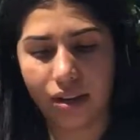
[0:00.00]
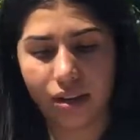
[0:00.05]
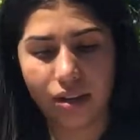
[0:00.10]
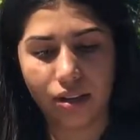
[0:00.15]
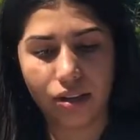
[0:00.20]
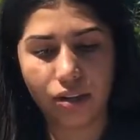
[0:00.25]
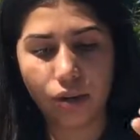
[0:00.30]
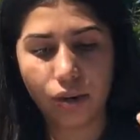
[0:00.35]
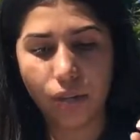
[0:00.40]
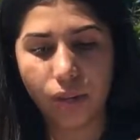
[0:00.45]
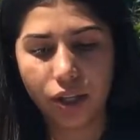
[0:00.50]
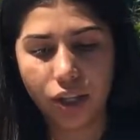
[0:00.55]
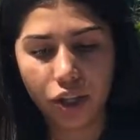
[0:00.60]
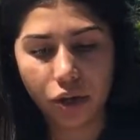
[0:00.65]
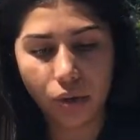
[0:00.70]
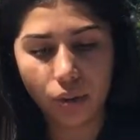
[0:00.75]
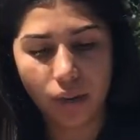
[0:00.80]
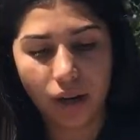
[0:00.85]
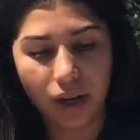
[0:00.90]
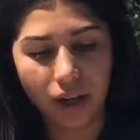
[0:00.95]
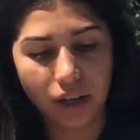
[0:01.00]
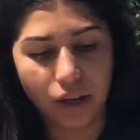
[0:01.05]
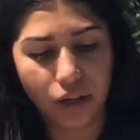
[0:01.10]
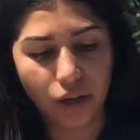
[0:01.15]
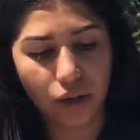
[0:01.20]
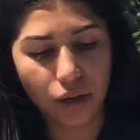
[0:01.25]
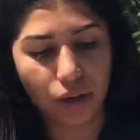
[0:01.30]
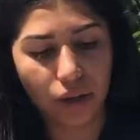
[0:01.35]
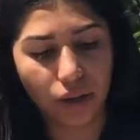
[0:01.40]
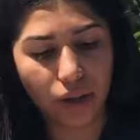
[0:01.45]
So what you want to
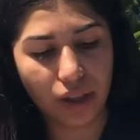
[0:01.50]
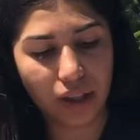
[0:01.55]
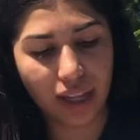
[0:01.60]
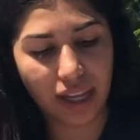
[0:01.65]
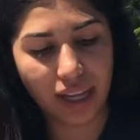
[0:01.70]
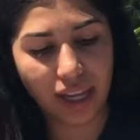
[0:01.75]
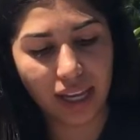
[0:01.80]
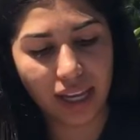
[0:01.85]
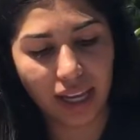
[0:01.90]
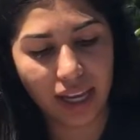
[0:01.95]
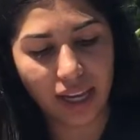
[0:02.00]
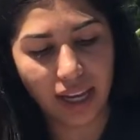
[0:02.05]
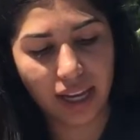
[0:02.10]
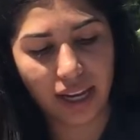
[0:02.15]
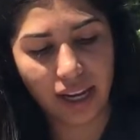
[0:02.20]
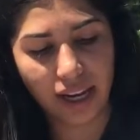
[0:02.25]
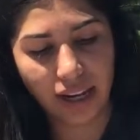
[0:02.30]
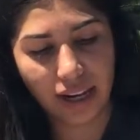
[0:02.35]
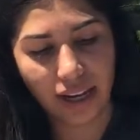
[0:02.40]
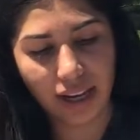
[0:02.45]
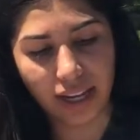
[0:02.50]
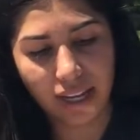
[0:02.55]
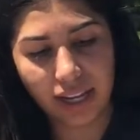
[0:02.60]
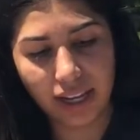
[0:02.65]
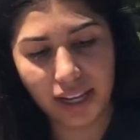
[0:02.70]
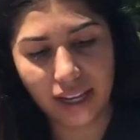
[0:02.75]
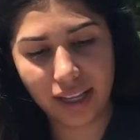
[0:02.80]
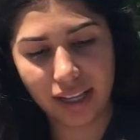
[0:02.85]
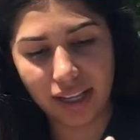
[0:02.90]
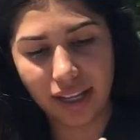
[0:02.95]
do, the key here
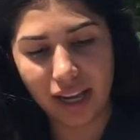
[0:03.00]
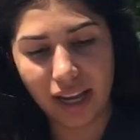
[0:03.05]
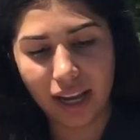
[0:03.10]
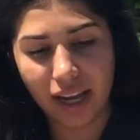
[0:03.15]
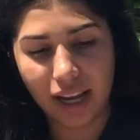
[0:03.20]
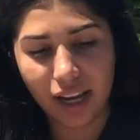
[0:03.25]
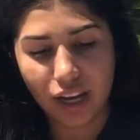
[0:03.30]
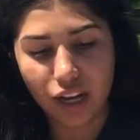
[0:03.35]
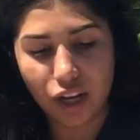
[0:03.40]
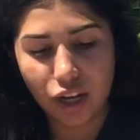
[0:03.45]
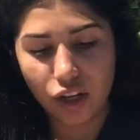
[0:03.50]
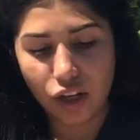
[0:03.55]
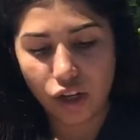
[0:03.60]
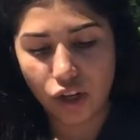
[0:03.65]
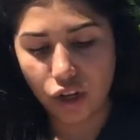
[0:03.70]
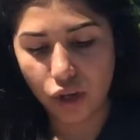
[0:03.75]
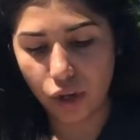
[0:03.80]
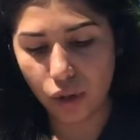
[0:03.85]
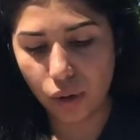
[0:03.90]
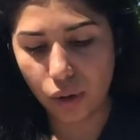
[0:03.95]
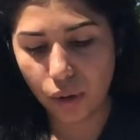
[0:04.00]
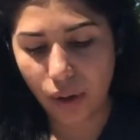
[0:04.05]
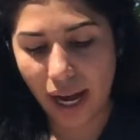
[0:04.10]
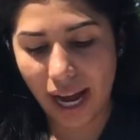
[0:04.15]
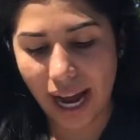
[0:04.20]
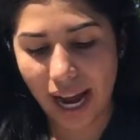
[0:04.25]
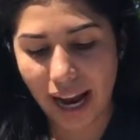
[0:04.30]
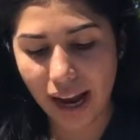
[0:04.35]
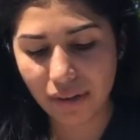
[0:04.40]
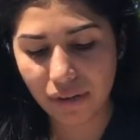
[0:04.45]
is to
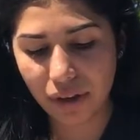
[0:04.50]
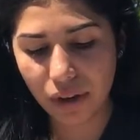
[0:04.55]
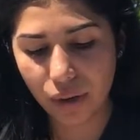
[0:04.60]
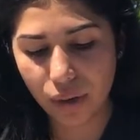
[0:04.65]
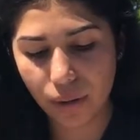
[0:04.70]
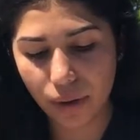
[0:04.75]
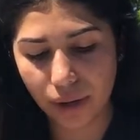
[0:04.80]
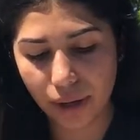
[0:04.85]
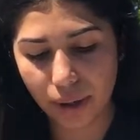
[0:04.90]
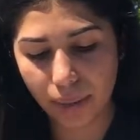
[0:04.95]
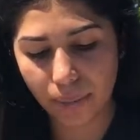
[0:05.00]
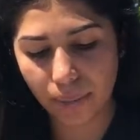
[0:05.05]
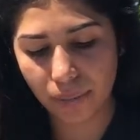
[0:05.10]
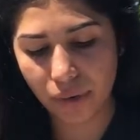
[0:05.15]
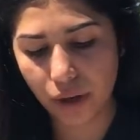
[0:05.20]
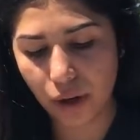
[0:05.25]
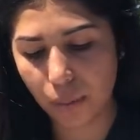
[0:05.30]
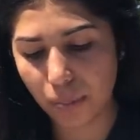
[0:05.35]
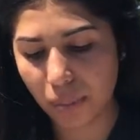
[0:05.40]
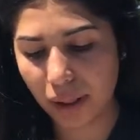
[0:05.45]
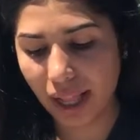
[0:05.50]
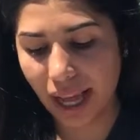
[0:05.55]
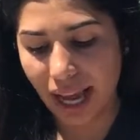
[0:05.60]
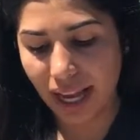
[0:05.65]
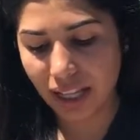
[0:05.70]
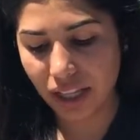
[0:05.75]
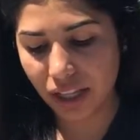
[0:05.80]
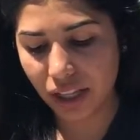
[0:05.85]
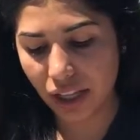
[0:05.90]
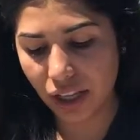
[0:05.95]
have your
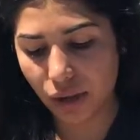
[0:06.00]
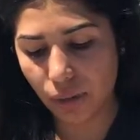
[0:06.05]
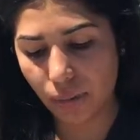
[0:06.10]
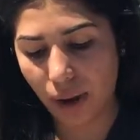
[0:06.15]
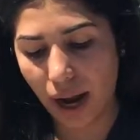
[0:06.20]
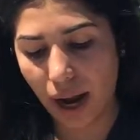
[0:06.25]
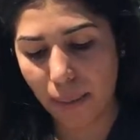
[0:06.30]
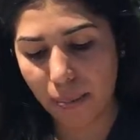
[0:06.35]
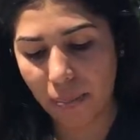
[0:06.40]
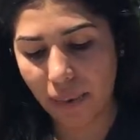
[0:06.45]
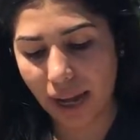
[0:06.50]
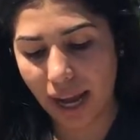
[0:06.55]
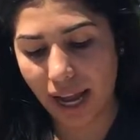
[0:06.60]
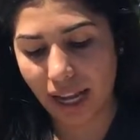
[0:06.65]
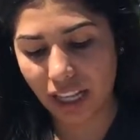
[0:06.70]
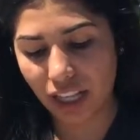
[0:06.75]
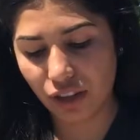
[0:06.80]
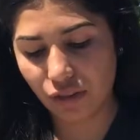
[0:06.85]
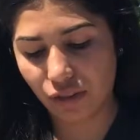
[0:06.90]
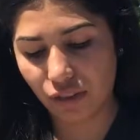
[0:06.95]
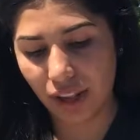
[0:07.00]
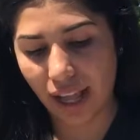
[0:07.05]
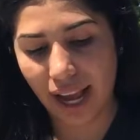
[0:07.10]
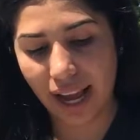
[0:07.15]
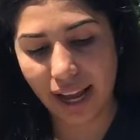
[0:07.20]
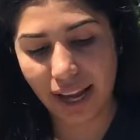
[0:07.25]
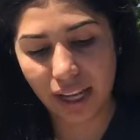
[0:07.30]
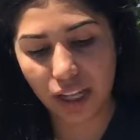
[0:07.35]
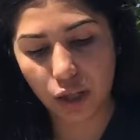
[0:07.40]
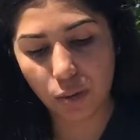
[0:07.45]
plastic wrap as
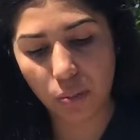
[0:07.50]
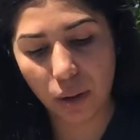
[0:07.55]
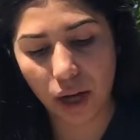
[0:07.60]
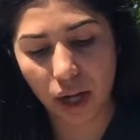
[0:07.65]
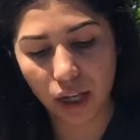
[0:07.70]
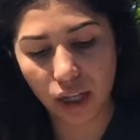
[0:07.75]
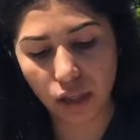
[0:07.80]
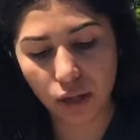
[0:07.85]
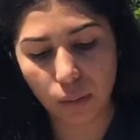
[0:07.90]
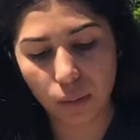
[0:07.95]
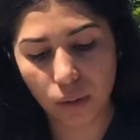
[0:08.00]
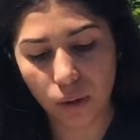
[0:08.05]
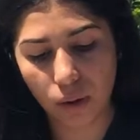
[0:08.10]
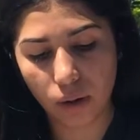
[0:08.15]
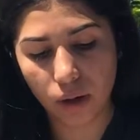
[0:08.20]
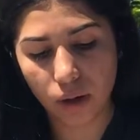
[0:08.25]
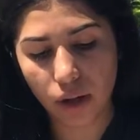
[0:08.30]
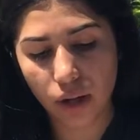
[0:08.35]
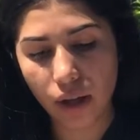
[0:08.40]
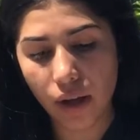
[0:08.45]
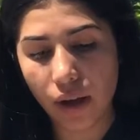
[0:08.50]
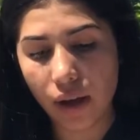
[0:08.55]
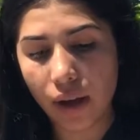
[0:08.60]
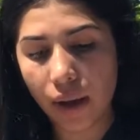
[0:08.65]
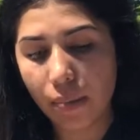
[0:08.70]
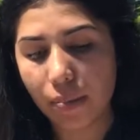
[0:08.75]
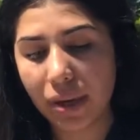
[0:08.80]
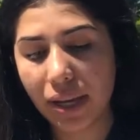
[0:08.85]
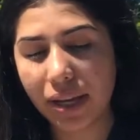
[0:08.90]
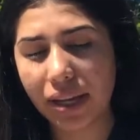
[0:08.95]
flat as possible,
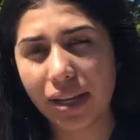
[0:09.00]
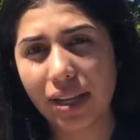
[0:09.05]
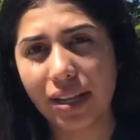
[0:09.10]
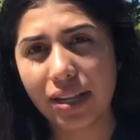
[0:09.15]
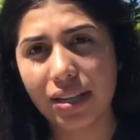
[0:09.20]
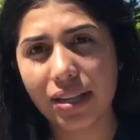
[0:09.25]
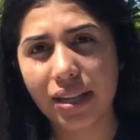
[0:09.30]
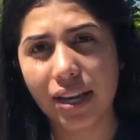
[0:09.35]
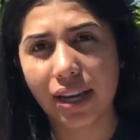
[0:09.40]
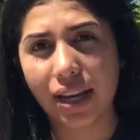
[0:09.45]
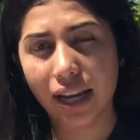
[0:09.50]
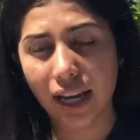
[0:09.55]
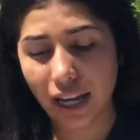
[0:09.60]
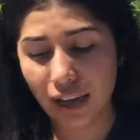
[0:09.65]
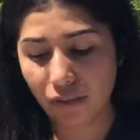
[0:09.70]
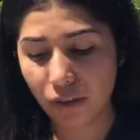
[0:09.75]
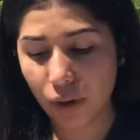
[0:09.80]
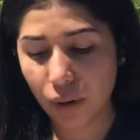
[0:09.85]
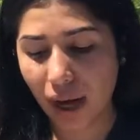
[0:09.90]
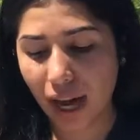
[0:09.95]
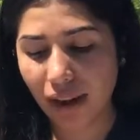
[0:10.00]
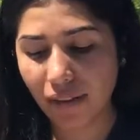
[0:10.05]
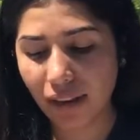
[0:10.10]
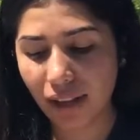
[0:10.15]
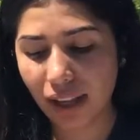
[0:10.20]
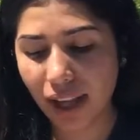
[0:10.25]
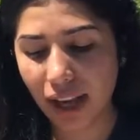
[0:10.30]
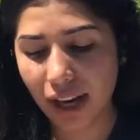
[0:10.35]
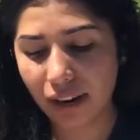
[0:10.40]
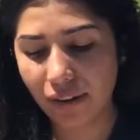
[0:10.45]
because if you have a
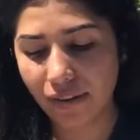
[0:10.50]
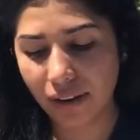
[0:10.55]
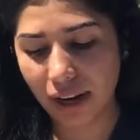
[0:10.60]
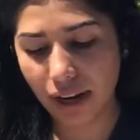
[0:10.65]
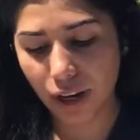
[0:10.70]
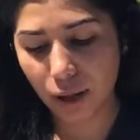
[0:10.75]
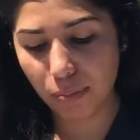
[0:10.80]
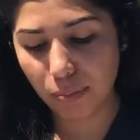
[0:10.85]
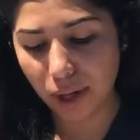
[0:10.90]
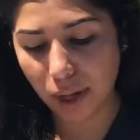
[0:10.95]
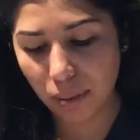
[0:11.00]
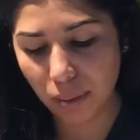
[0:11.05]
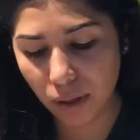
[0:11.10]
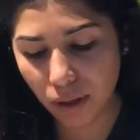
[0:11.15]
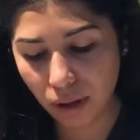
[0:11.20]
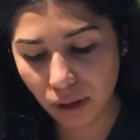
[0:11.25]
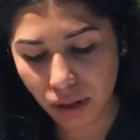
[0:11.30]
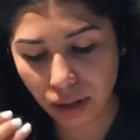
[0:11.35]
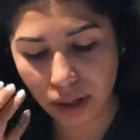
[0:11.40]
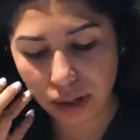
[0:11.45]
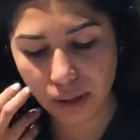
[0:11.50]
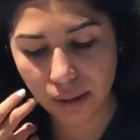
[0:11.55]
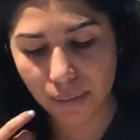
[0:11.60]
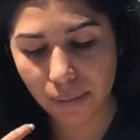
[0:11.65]
lot of air bubbles,